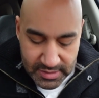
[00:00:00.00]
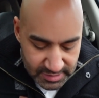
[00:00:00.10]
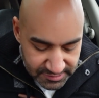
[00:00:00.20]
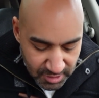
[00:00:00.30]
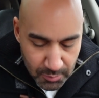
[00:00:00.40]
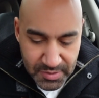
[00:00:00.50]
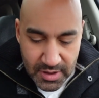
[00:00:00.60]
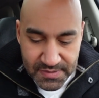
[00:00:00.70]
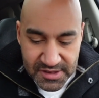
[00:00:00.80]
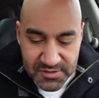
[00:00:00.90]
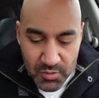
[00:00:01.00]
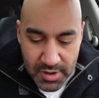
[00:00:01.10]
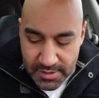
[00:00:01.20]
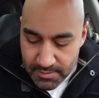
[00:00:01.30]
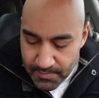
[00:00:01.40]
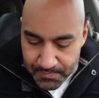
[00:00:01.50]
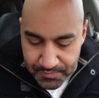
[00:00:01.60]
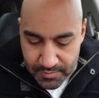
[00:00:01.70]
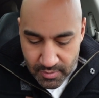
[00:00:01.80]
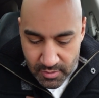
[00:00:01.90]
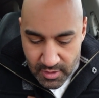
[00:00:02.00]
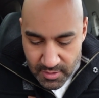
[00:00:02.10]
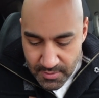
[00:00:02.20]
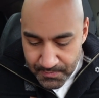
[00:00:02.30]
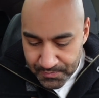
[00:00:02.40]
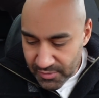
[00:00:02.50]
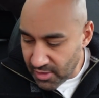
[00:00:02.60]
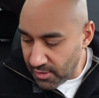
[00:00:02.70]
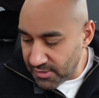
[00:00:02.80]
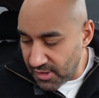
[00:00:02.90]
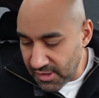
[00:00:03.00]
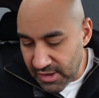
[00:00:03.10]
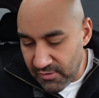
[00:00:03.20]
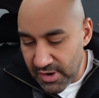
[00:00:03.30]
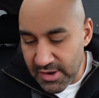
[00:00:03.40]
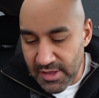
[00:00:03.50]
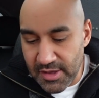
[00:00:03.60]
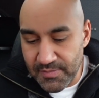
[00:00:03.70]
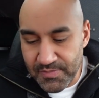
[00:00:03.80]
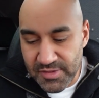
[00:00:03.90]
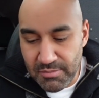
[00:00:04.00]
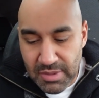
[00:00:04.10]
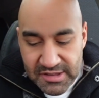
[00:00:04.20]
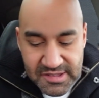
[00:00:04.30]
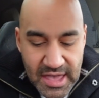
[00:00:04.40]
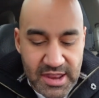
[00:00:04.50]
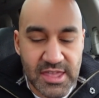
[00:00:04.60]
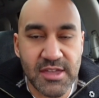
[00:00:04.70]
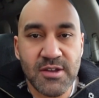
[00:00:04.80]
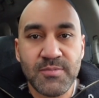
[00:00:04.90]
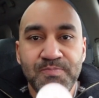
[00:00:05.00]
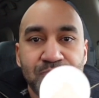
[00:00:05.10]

let's open up this one. Coleslaw getting ready to, to bust out of here